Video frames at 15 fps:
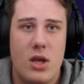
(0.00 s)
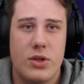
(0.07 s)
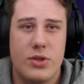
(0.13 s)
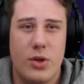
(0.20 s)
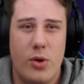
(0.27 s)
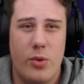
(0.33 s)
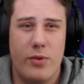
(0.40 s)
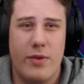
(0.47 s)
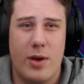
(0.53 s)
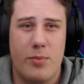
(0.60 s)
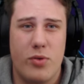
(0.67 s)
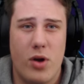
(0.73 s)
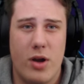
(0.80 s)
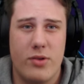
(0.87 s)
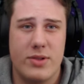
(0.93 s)
So we've got
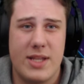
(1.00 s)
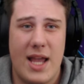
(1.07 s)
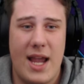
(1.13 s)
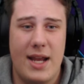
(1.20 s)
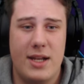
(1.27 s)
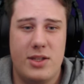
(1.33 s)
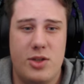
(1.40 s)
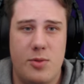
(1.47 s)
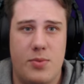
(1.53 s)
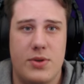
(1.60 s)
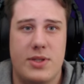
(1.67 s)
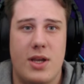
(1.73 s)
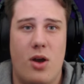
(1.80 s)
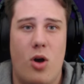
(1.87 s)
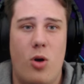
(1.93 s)
progress
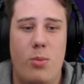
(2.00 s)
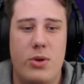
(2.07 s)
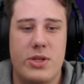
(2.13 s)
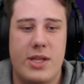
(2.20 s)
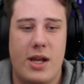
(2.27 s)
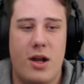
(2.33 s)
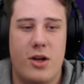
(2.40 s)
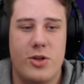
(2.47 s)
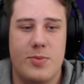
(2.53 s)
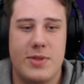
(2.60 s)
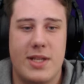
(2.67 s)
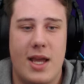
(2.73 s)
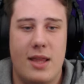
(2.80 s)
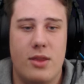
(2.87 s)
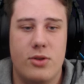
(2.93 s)
82%, almost at
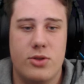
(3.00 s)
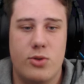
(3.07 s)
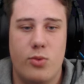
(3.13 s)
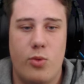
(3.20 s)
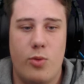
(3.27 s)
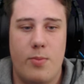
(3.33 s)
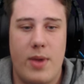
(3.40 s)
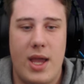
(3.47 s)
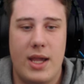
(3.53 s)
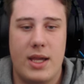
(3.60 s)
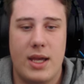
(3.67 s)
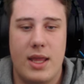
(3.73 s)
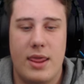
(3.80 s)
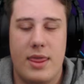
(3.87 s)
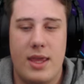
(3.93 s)
100%, and those will
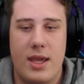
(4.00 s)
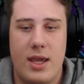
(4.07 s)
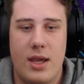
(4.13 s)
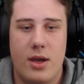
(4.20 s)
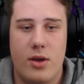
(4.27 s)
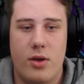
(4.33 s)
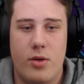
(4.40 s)
make the